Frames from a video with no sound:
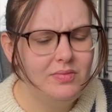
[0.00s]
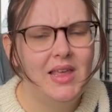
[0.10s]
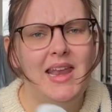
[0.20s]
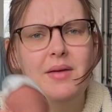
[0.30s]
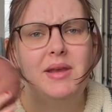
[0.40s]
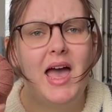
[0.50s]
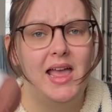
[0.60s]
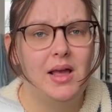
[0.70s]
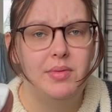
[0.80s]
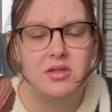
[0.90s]
And I've been
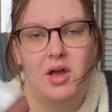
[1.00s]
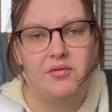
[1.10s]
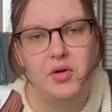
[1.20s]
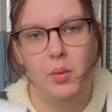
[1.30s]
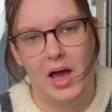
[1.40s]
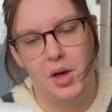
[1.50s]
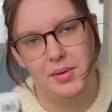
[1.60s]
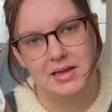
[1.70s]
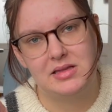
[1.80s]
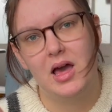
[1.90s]
eyeing up this yarn for a while,
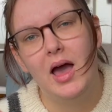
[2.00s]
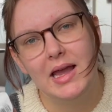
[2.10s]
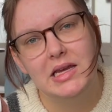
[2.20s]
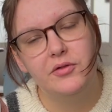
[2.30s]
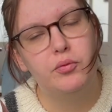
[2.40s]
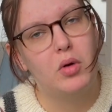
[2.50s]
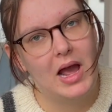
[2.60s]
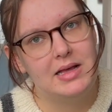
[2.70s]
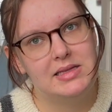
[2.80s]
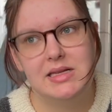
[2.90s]
but it's kind of
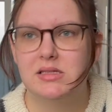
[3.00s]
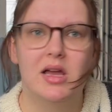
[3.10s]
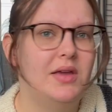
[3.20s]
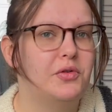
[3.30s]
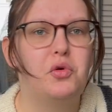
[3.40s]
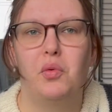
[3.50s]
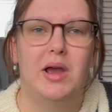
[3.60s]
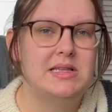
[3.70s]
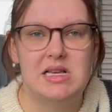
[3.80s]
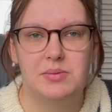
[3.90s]
pricey. It's not even
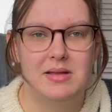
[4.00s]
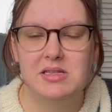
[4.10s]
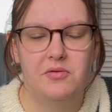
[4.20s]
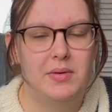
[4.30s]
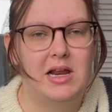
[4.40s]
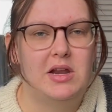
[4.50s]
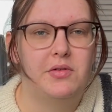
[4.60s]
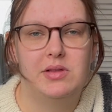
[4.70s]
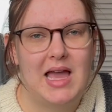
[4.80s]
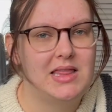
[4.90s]
crazy expensive, but I never
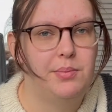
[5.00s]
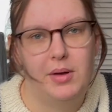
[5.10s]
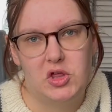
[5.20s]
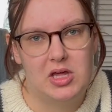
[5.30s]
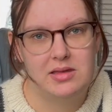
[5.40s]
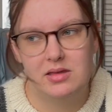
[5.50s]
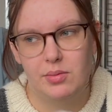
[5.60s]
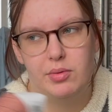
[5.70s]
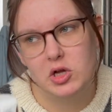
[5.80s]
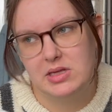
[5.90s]
really had the budget to
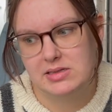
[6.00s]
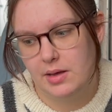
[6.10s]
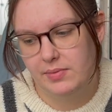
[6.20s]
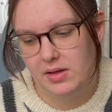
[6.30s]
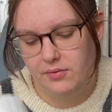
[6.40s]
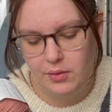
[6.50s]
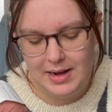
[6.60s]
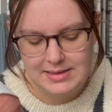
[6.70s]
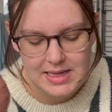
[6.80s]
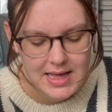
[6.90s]
purchase something for
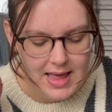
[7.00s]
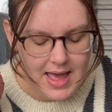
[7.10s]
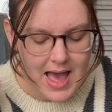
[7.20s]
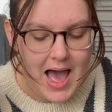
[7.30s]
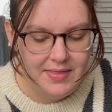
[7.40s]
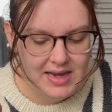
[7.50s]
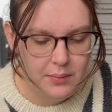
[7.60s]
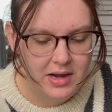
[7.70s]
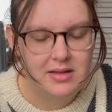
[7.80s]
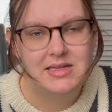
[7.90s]
it. And then it
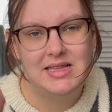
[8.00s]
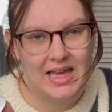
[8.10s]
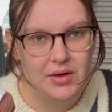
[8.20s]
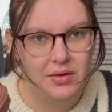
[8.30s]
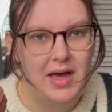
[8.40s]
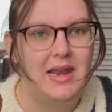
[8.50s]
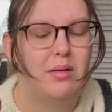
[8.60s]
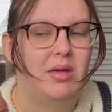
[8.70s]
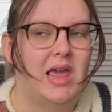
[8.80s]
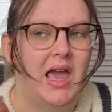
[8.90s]
went on sale and it
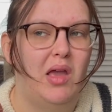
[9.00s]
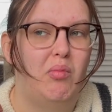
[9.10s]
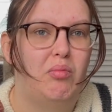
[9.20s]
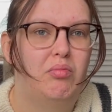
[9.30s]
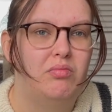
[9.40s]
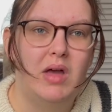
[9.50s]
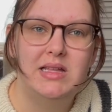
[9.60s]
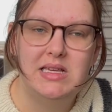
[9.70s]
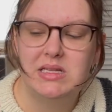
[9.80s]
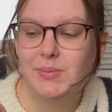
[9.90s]
became a
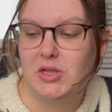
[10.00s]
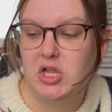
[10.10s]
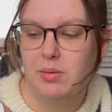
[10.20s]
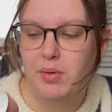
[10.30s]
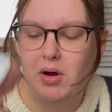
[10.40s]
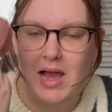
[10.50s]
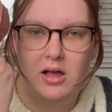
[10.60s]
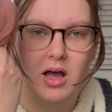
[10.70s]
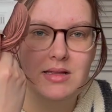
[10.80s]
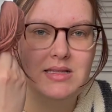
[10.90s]
decent bit cheaper. I
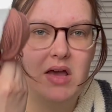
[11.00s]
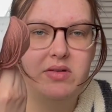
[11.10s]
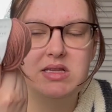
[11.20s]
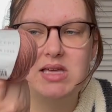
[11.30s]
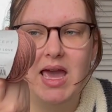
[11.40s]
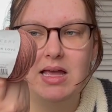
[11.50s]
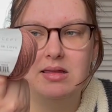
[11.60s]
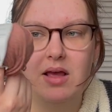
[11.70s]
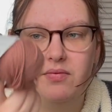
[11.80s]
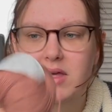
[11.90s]
got 7
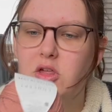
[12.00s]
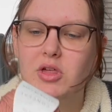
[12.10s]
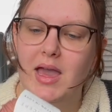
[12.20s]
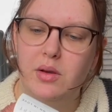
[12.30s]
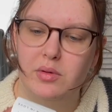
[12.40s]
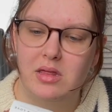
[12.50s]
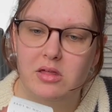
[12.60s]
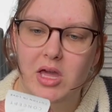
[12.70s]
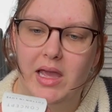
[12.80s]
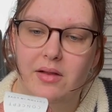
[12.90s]
skeins of this shade, which is
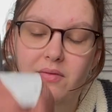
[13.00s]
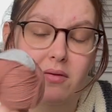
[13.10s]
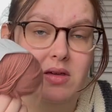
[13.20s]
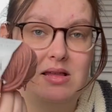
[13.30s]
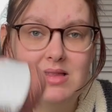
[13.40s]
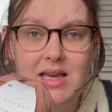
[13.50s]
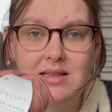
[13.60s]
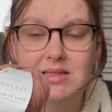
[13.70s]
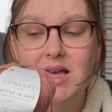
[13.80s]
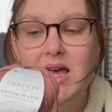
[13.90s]
shade 56.